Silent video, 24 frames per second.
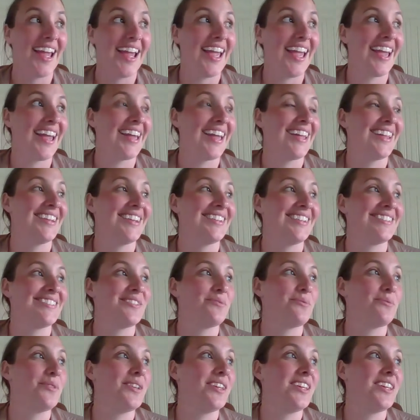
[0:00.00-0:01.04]
And
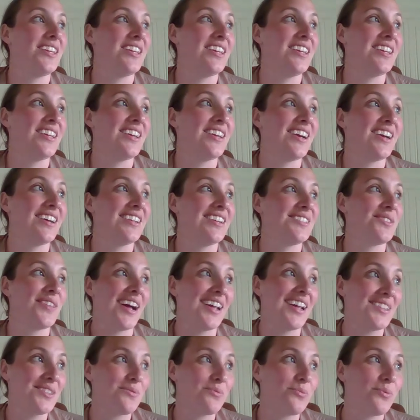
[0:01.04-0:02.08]
so
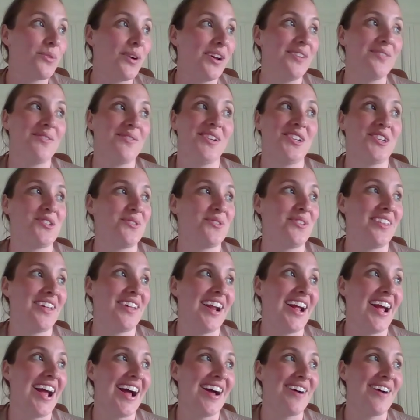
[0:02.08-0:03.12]
that's one ritual that
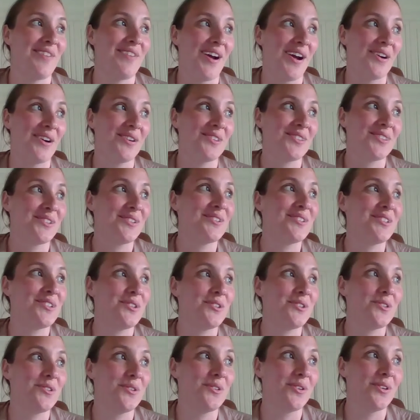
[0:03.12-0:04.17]
I have. I also
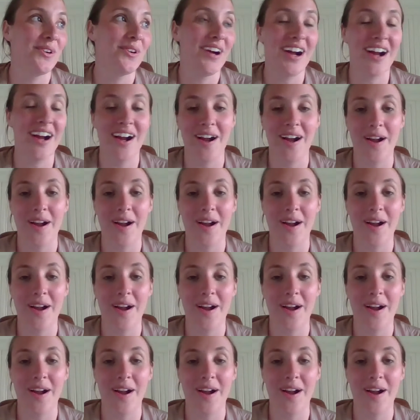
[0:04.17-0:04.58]
do